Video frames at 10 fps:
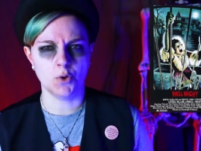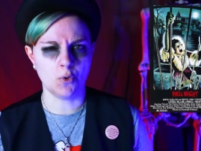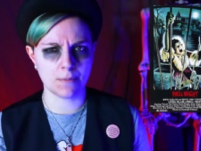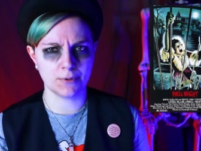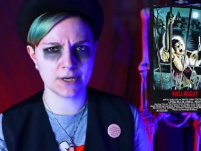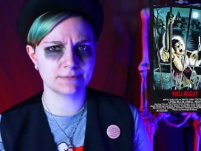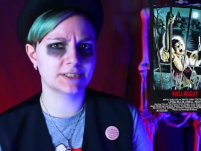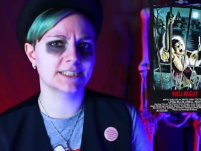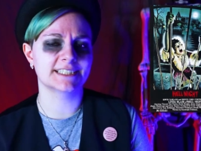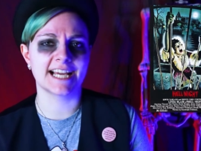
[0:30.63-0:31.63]
who were put up to
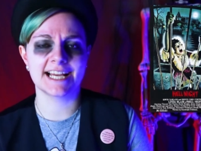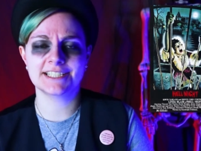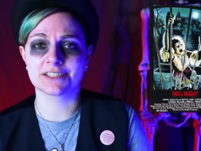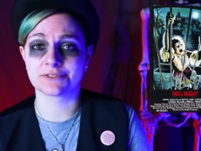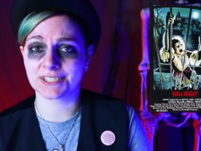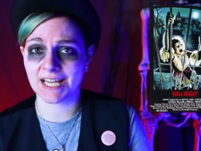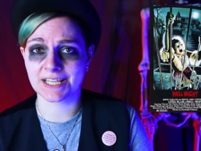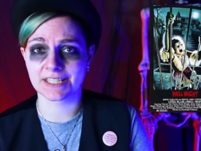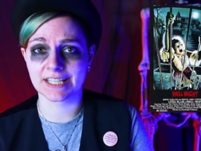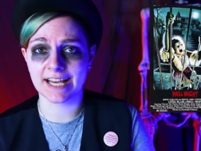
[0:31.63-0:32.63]
the task of staying
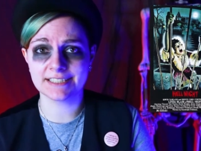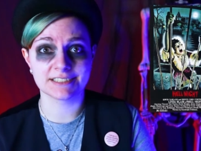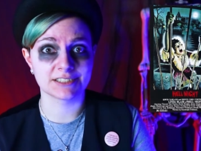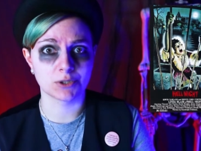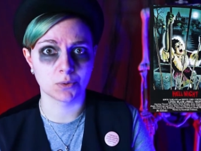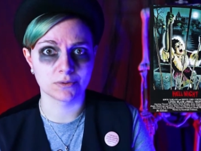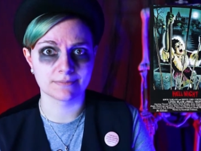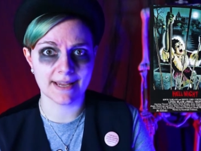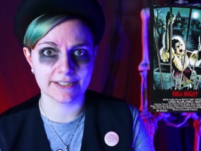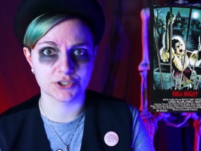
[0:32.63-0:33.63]
the night in an old
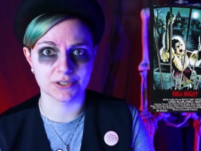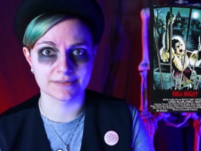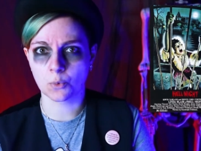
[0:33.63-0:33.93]
mansion,